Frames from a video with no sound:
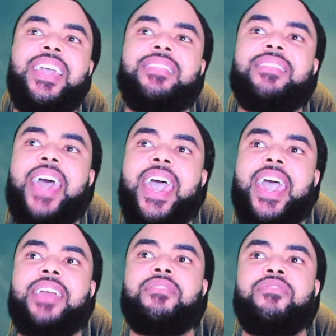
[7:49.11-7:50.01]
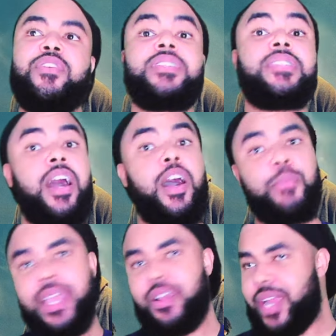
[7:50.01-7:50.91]
that for some,
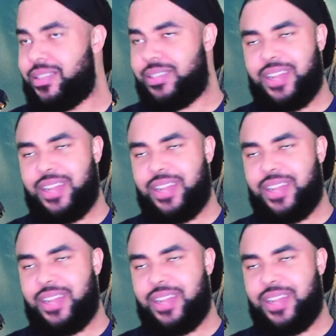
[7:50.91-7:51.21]
and granted,